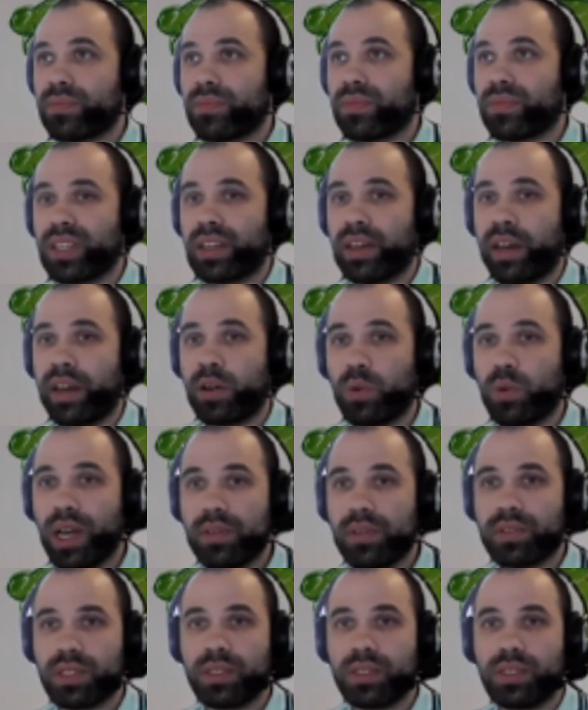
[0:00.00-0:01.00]

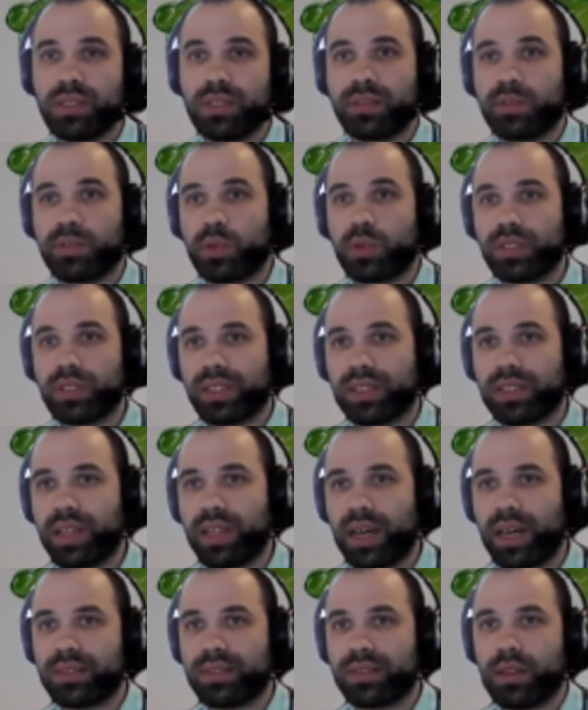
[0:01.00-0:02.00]
However, there was
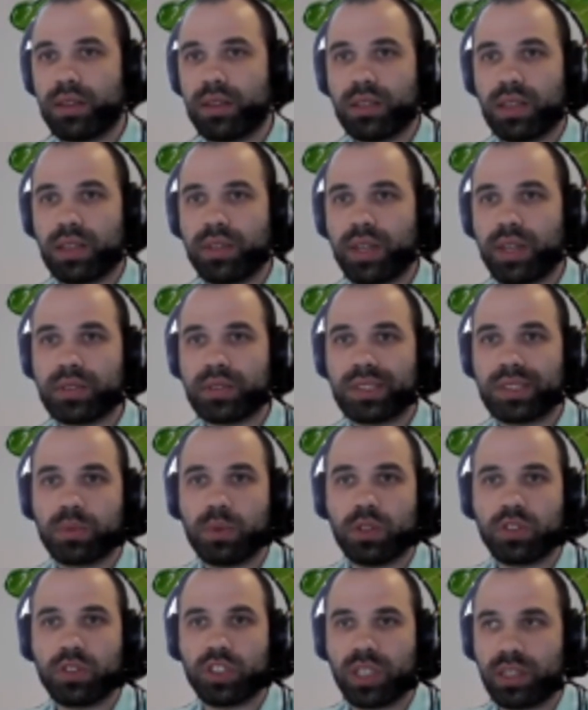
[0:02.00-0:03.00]
another
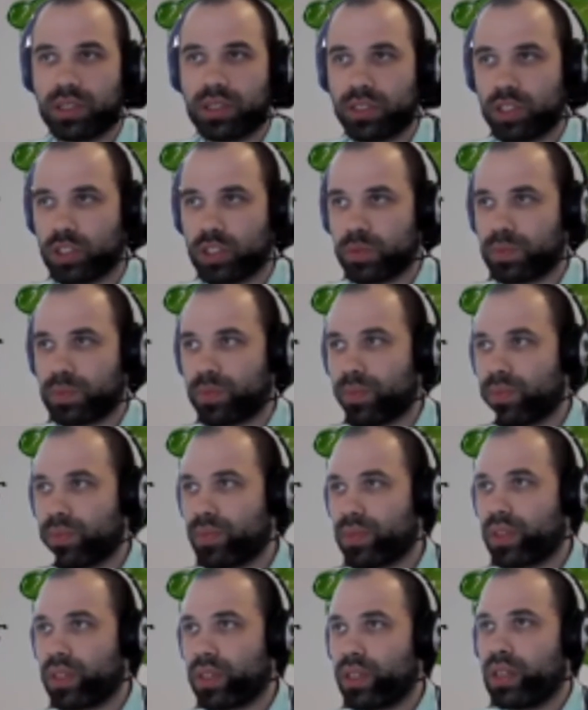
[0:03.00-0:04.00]
small challenge.
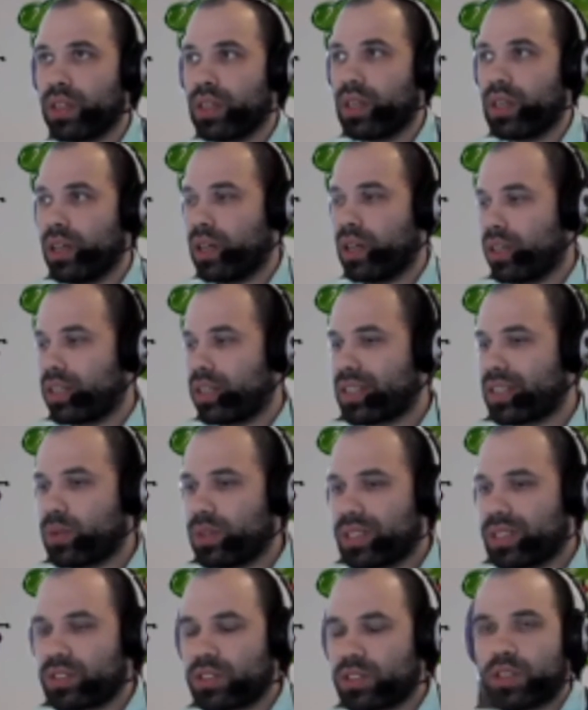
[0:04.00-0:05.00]

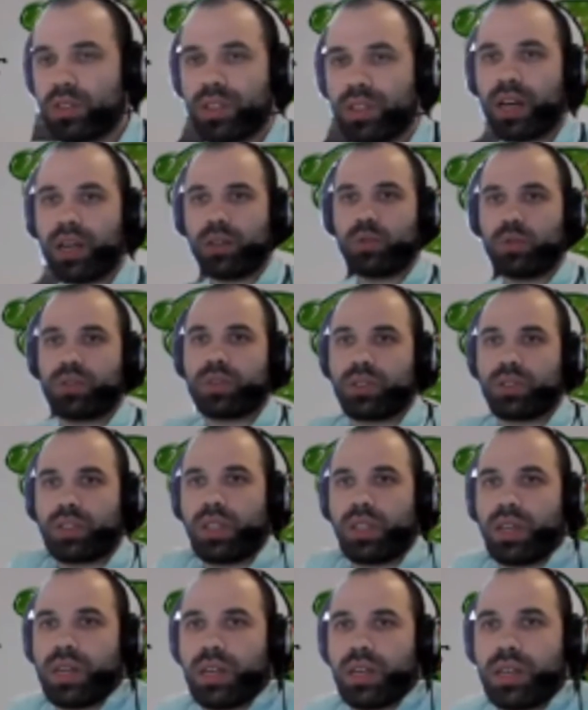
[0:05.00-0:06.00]
So it turned out
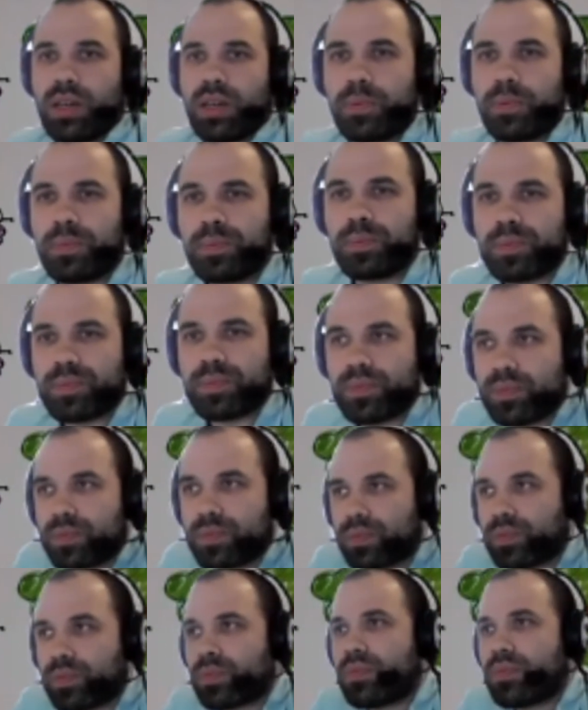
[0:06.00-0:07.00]

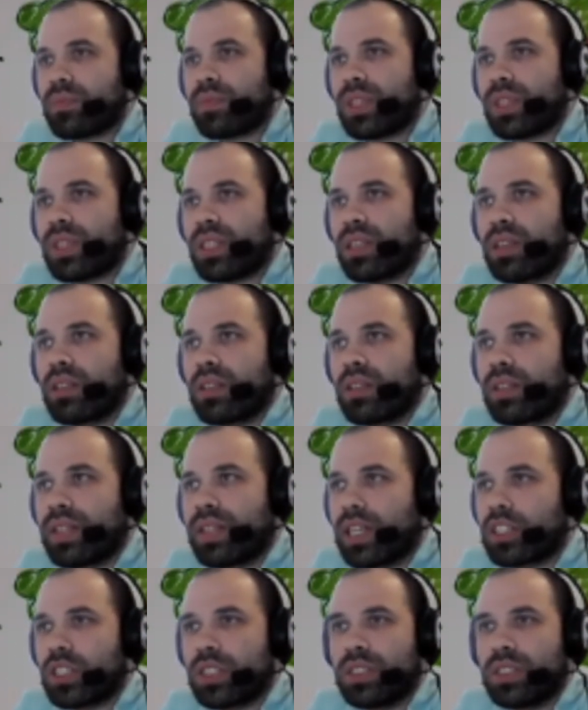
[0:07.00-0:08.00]
that
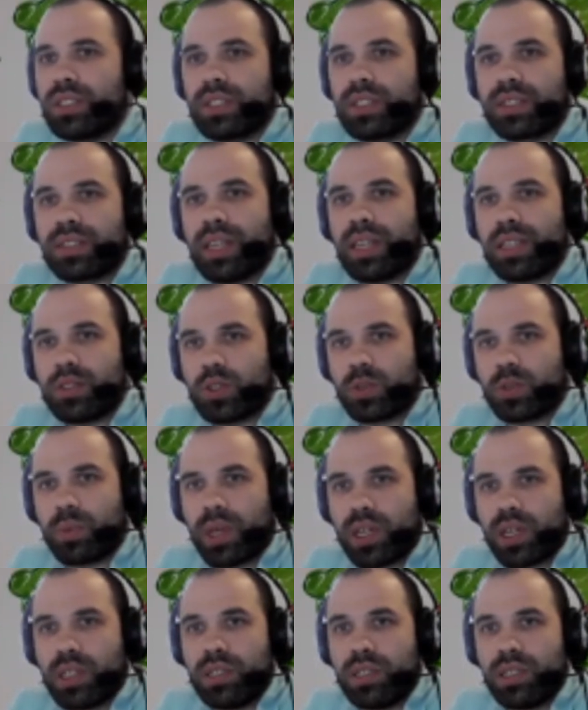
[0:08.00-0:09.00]
actually the status
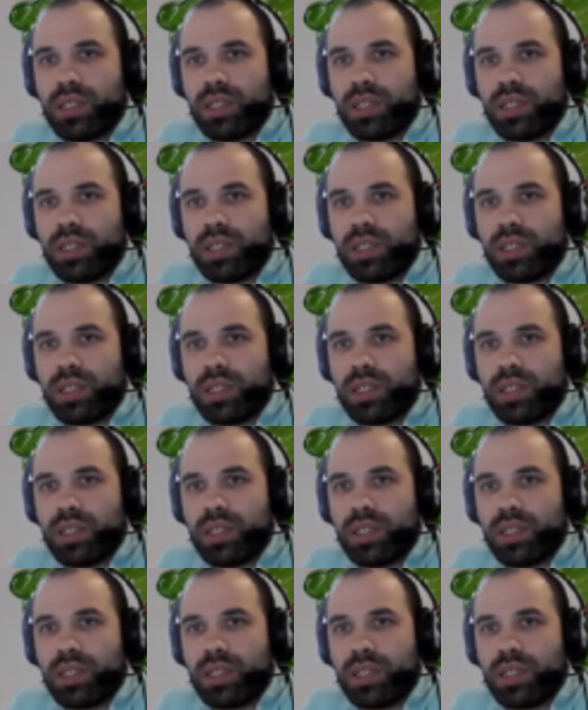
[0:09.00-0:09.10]
bar,